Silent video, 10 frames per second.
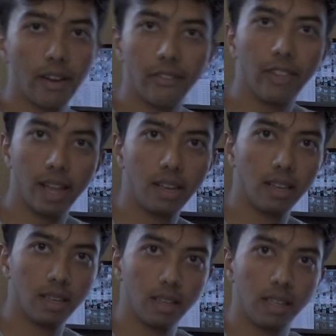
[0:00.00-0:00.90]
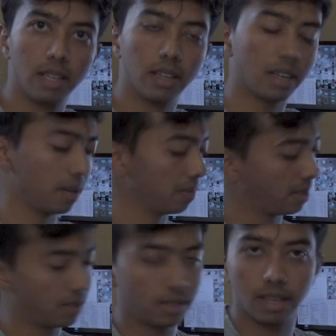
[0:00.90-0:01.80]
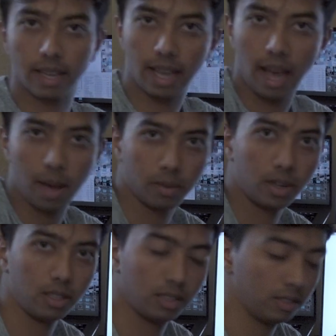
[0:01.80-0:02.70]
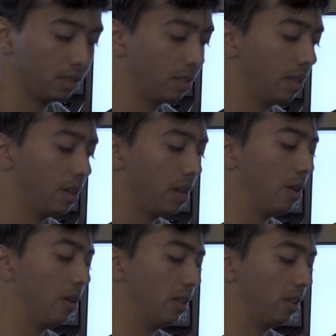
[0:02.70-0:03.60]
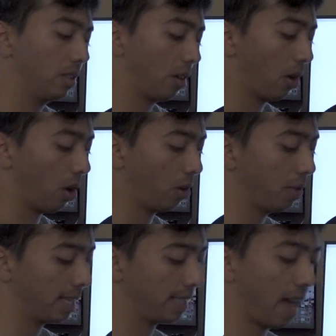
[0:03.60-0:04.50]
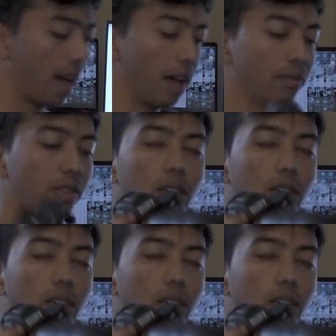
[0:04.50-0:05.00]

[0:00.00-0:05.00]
And then here comes the camera. So I always have